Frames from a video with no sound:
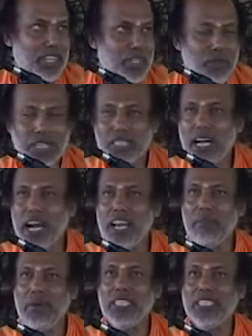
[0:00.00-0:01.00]
You are
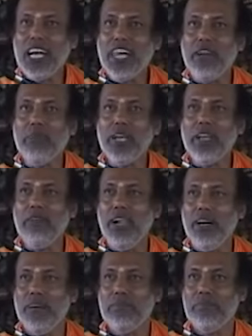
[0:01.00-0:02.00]
standing by the side of a
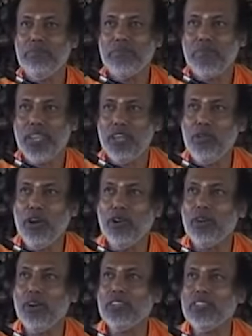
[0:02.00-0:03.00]
river. You want
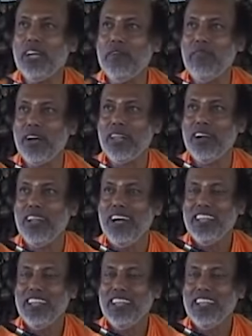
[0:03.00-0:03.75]
to cross the river.